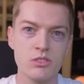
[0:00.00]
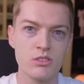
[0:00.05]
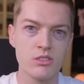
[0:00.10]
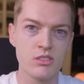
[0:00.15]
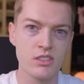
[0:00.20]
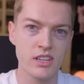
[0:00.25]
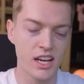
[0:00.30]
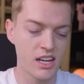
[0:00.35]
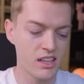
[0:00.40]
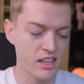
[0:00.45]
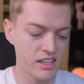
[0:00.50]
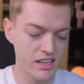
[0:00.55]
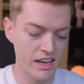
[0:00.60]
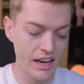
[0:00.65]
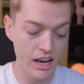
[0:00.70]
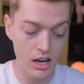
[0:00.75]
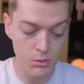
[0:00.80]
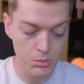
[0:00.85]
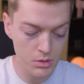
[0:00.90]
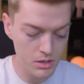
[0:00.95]
or kind of like an
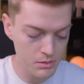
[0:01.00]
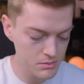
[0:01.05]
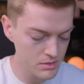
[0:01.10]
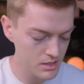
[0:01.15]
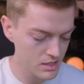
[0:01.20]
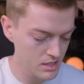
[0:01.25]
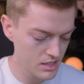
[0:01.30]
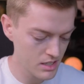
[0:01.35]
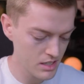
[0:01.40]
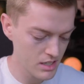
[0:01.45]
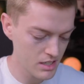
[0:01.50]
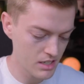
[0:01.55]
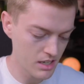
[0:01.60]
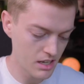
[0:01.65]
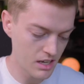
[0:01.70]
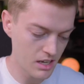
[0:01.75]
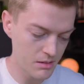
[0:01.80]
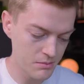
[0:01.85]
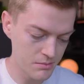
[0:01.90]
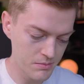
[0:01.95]
album.
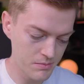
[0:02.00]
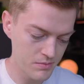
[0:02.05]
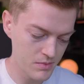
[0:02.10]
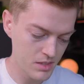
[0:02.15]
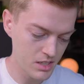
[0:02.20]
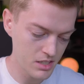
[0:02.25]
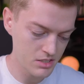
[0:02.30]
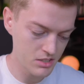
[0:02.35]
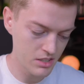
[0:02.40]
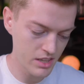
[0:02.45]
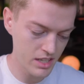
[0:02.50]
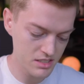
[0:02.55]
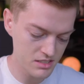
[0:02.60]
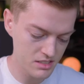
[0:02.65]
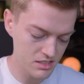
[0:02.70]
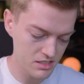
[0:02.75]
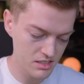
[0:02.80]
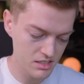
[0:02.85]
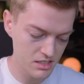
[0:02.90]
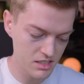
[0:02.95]
So
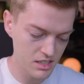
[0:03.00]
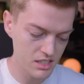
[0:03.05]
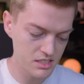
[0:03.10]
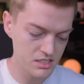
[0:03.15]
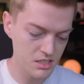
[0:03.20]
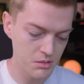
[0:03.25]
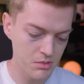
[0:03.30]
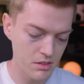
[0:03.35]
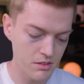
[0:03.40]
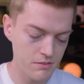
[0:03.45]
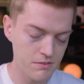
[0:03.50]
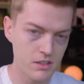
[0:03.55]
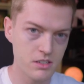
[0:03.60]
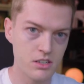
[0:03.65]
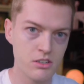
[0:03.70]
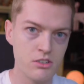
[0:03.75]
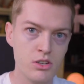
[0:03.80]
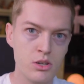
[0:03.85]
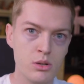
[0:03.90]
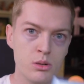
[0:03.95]
that's something fun to
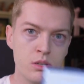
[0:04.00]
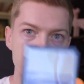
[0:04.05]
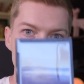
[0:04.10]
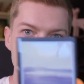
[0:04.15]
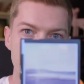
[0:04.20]
do, and you